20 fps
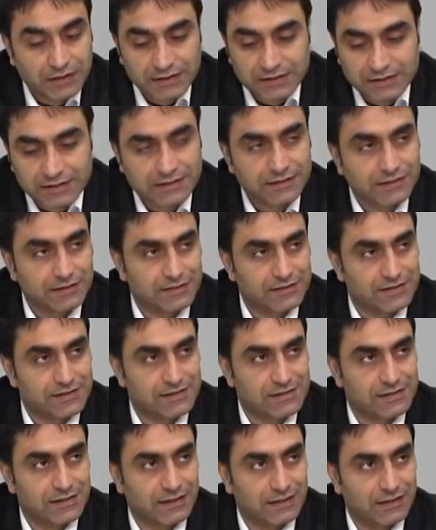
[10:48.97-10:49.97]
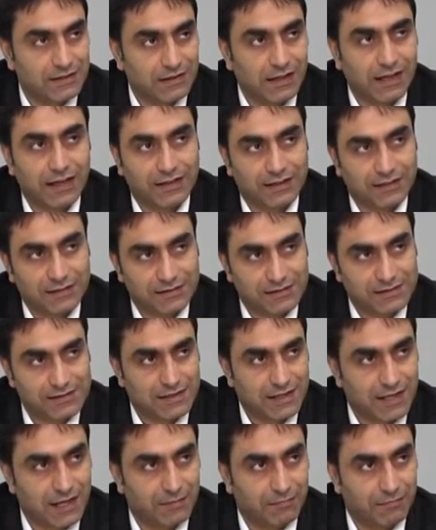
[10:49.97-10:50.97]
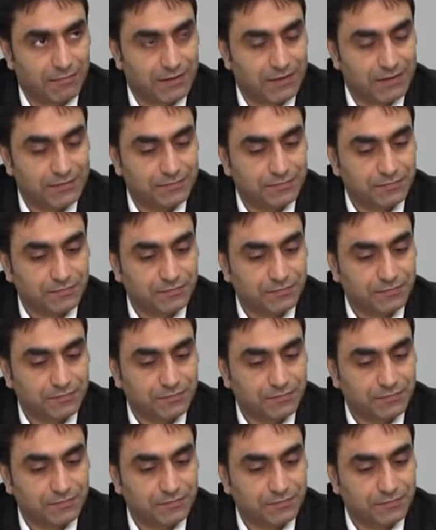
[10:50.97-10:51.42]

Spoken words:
who have the rules,